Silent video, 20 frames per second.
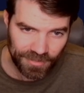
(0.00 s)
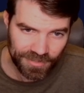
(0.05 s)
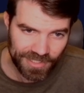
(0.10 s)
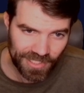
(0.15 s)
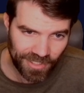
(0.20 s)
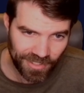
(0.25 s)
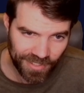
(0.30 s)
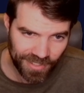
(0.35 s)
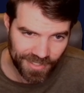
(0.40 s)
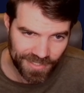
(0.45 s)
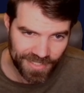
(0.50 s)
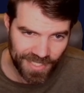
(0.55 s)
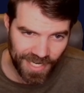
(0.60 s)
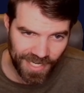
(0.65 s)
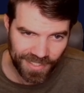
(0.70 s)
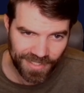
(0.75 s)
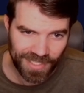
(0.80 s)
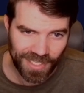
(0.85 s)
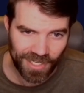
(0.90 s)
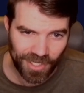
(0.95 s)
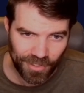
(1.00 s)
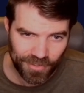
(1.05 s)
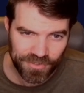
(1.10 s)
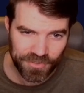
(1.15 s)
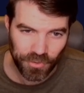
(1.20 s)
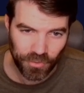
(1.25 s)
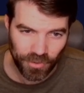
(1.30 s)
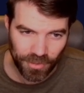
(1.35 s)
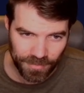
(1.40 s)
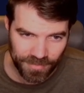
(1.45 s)
target attack that
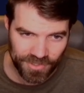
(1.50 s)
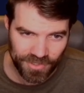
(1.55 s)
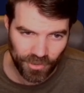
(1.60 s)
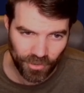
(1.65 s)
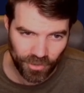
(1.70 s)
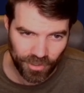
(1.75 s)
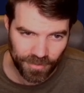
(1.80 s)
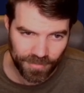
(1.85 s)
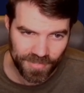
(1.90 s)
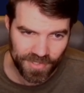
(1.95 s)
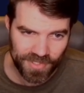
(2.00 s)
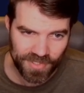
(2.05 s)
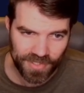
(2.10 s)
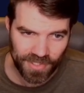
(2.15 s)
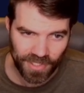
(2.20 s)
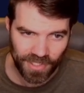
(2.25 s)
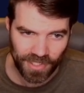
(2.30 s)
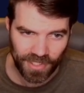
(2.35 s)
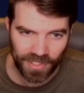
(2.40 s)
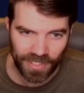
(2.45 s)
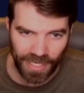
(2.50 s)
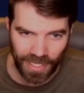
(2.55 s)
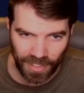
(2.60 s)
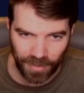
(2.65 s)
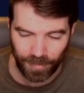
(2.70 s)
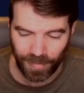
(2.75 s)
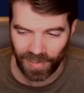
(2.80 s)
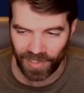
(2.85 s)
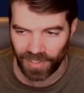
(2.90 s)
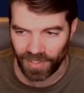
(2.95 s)
also absorbs
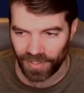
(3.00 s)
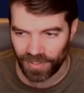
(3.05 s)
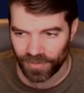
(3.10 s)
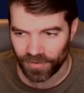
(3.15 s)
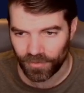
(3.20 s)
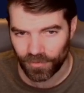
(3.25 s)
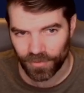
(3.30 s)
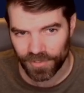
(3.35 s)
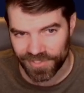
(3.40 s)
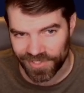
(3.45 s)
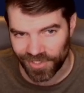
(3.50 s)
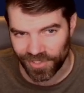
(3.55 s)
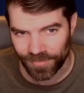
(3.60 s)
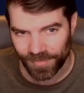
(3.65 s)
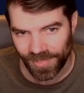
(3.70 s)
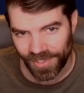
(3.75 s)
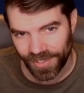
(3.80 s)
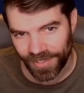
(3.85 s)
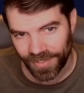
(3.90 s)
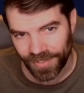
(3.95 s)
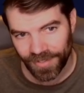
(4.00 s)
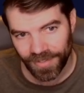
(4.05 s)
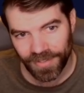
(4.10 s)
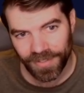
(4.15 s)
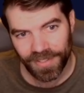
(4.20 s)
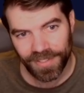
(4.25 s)
AP or turn meter.